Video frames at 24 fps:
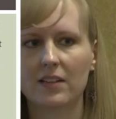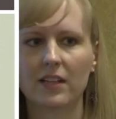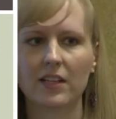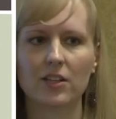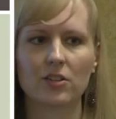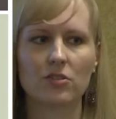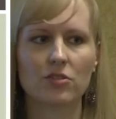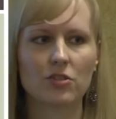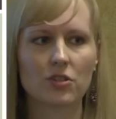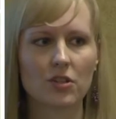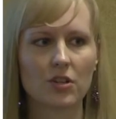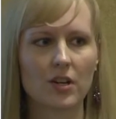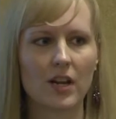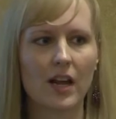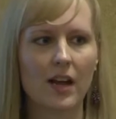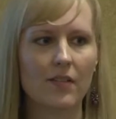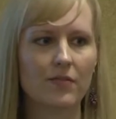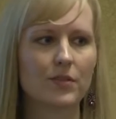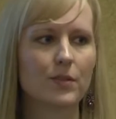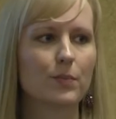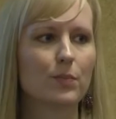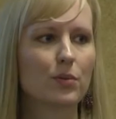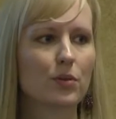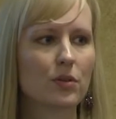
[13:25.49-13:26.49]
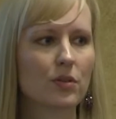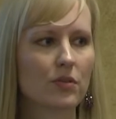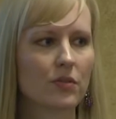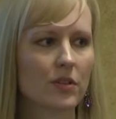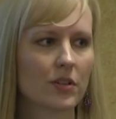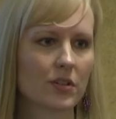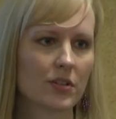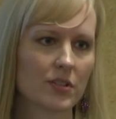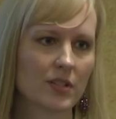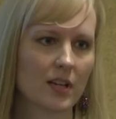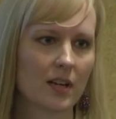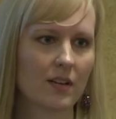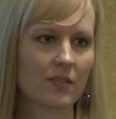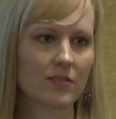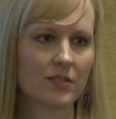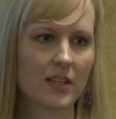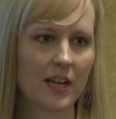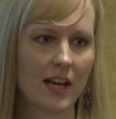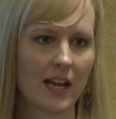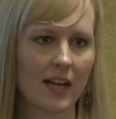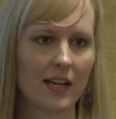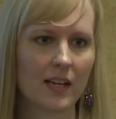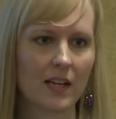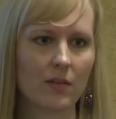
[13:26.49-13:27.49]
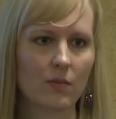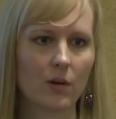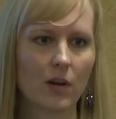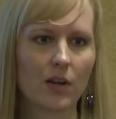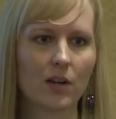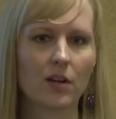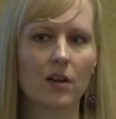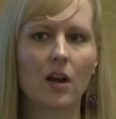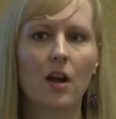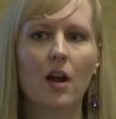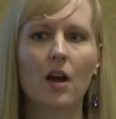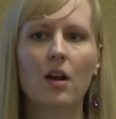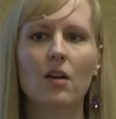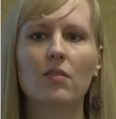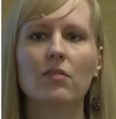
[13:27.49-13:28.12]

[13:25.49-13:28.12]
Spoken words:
like you shouldn't have to prove yourself to anyone.